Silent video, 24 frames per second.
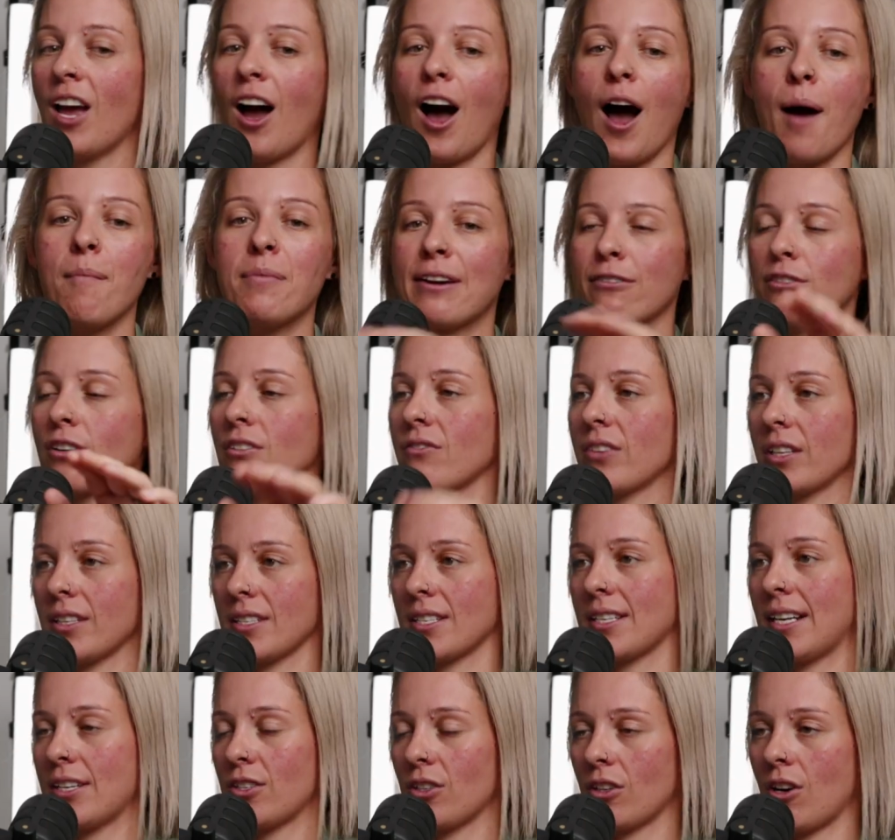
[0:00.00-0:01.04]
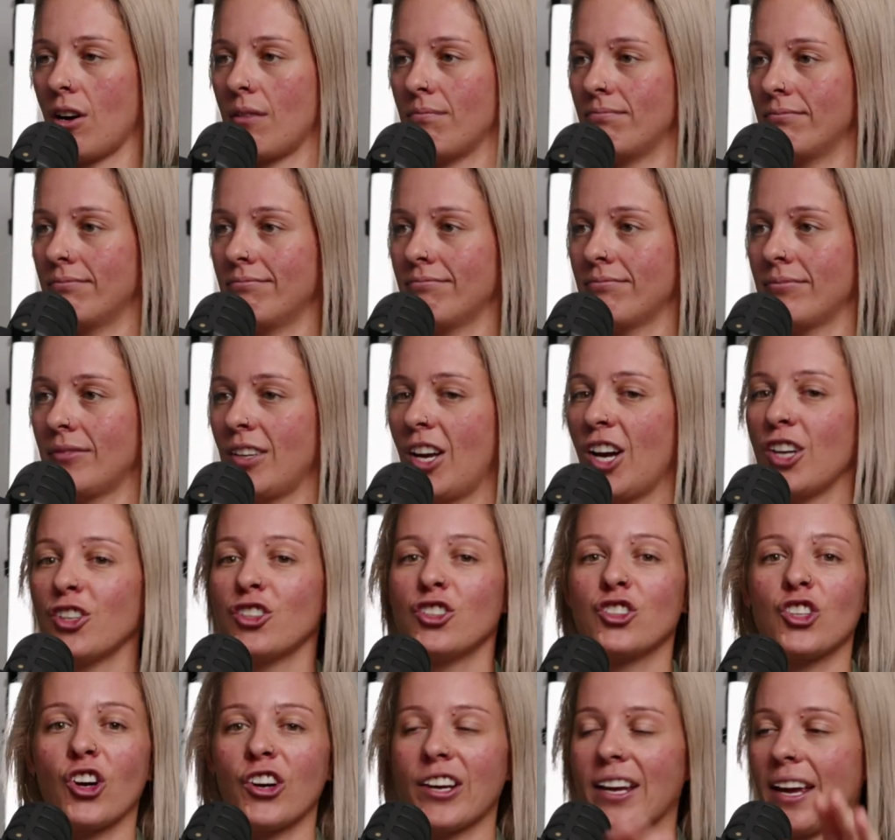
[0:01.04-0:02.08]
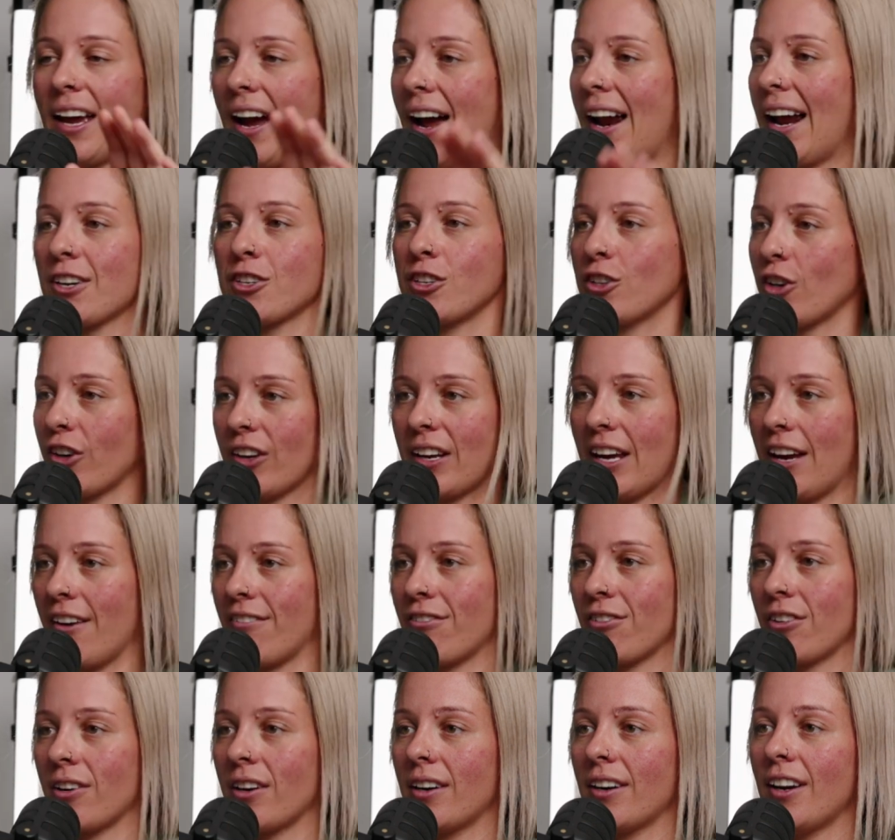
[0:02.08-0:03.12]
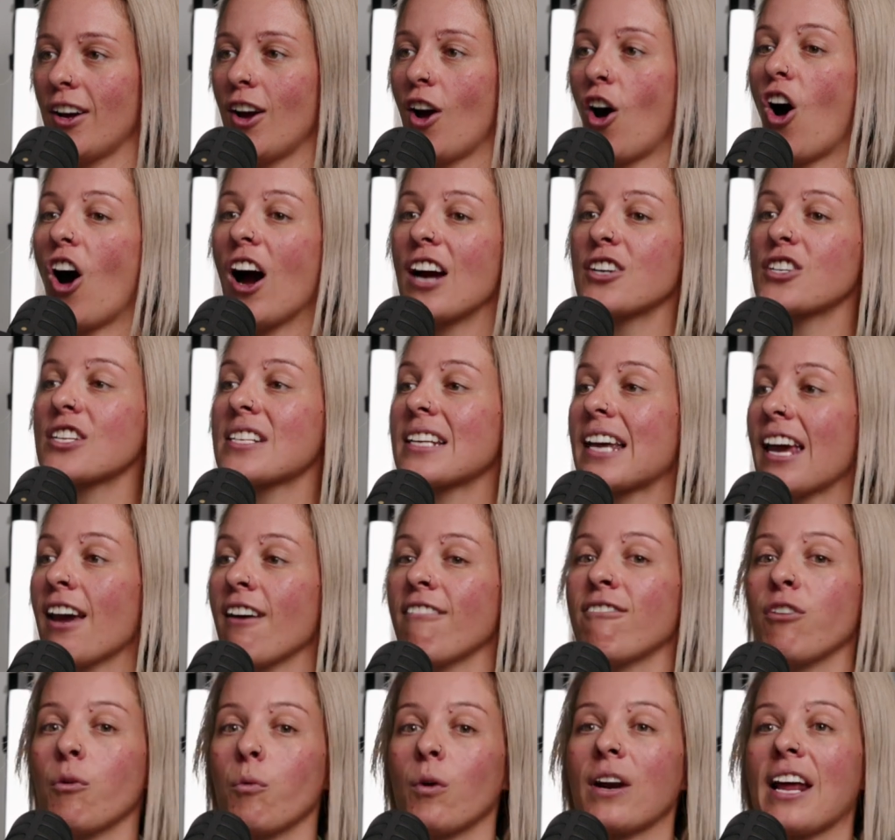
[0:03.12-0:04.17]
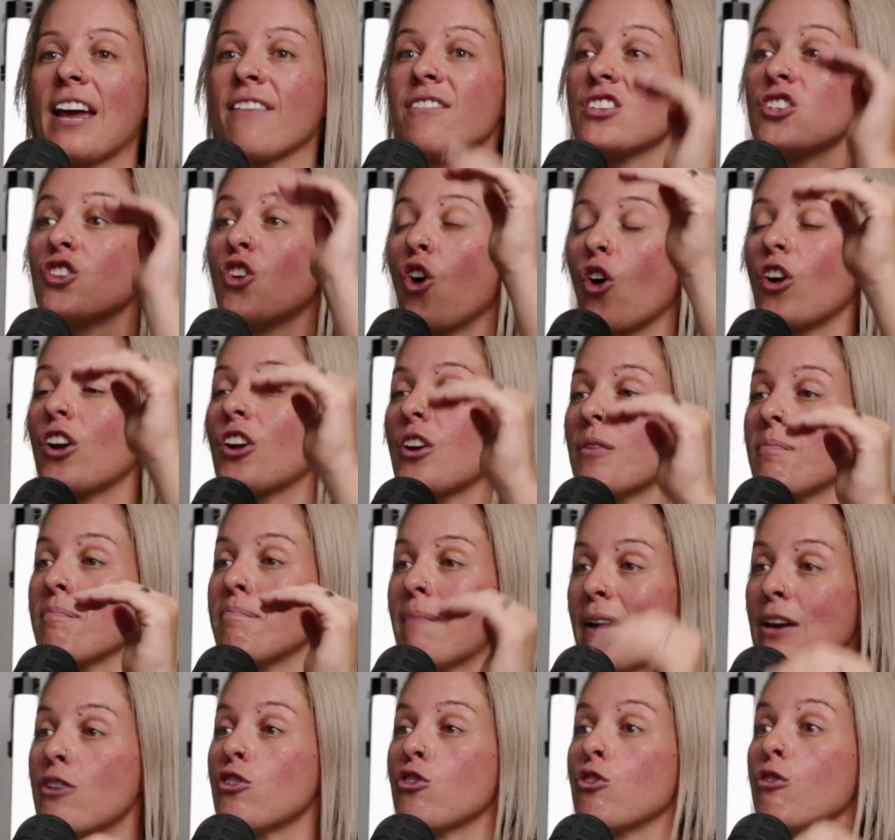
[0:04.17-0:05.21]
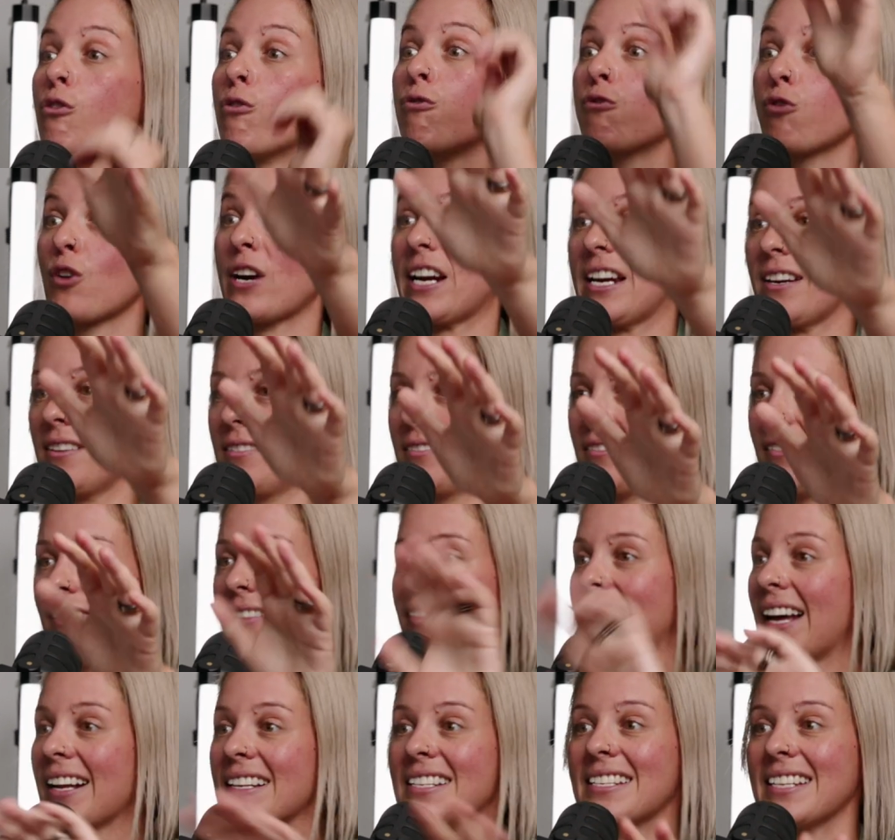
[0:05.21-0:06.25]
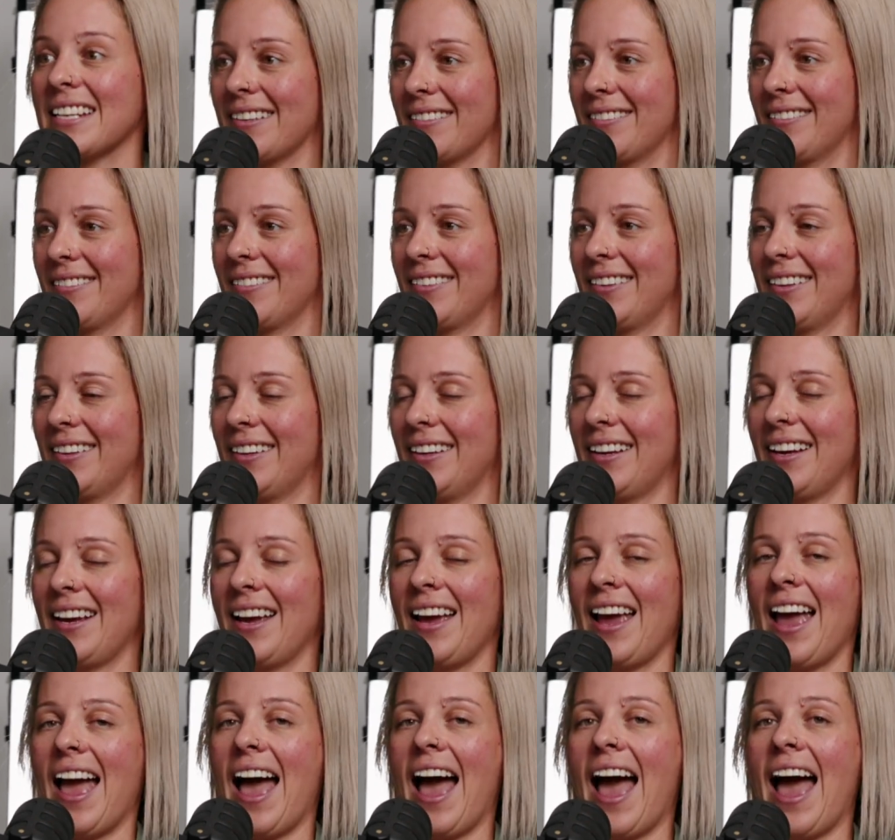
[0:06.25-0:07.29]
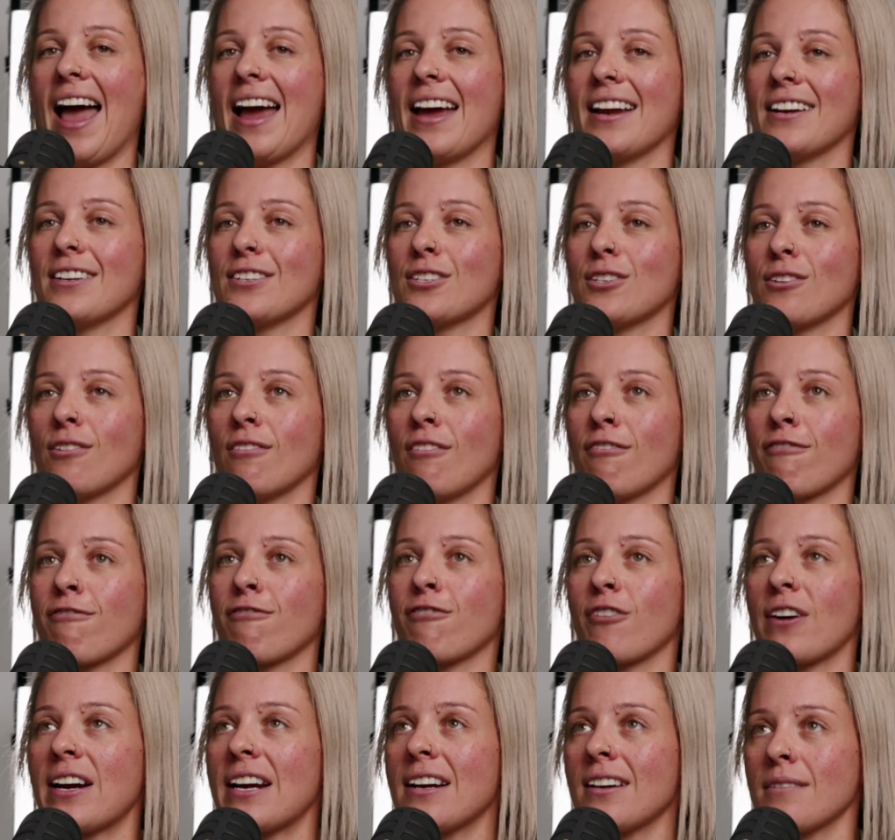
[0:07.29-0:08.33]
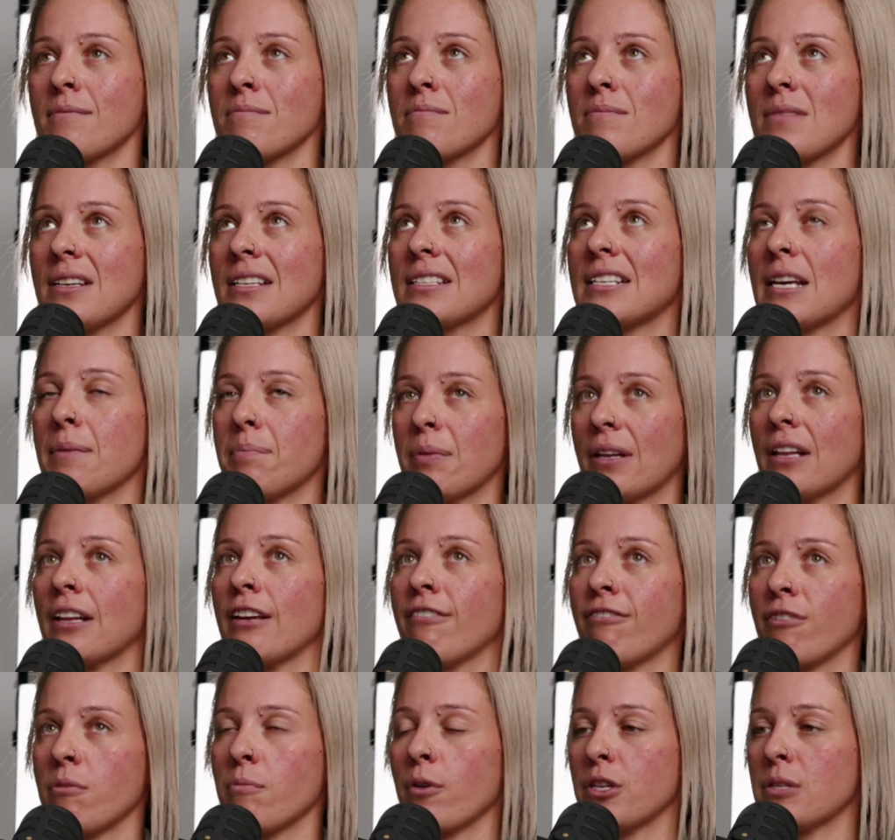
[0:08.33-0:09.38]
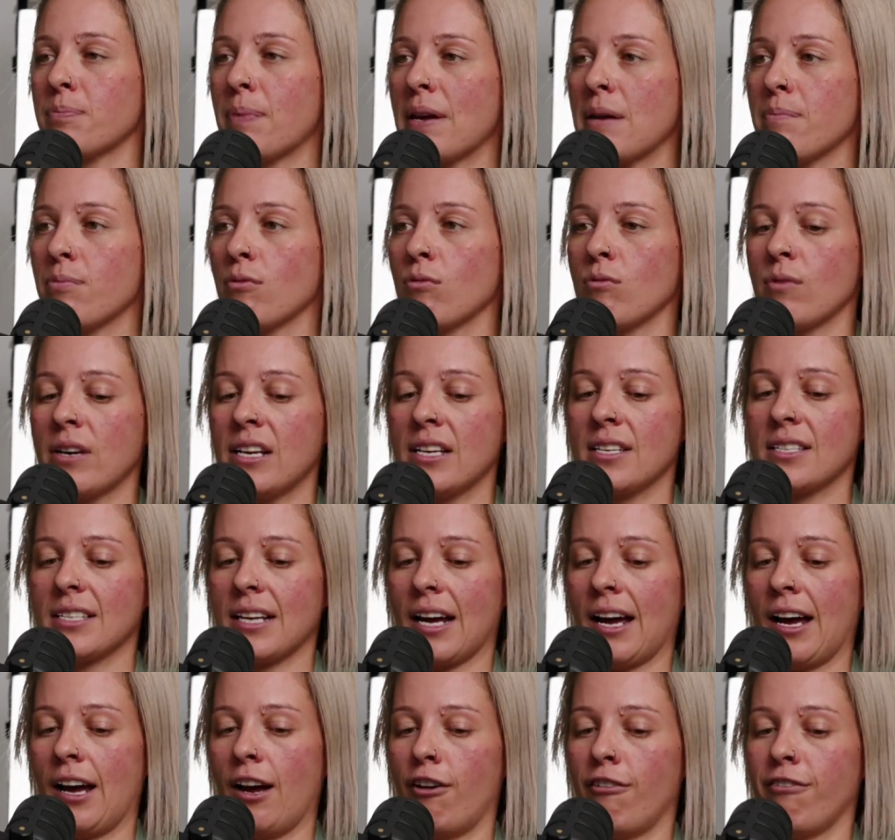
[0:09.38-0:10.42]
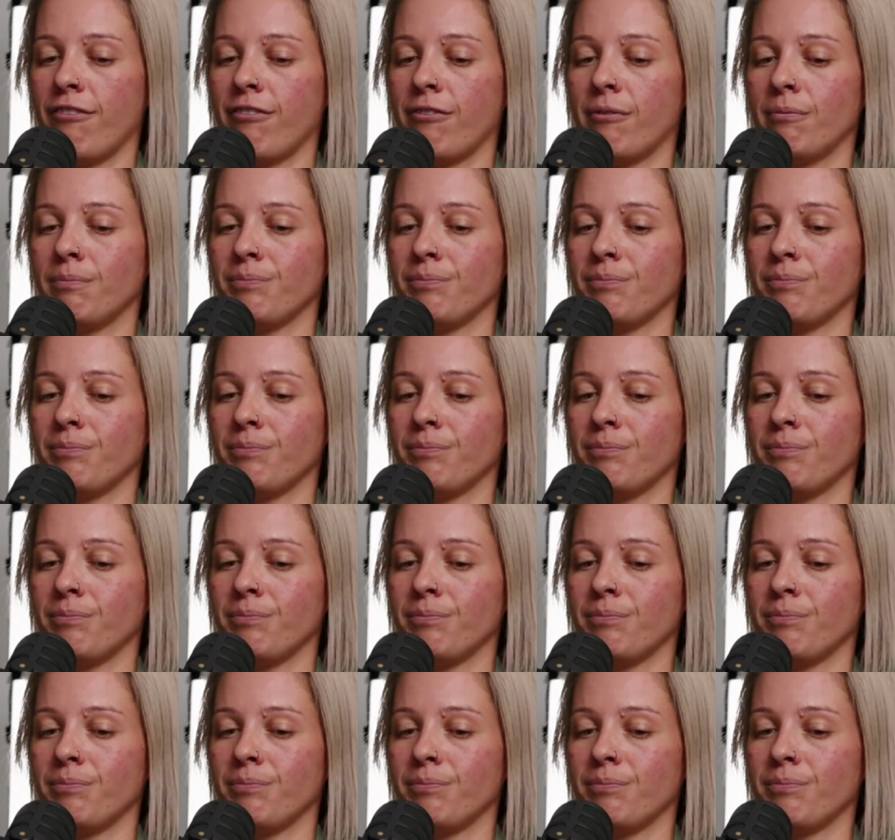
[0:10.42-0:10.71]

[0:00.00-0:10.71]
I'm never on realestate.com. I actually don't care for it. I just care for whatever's going to make you free. That's it. And freedom, typically for most people, is to have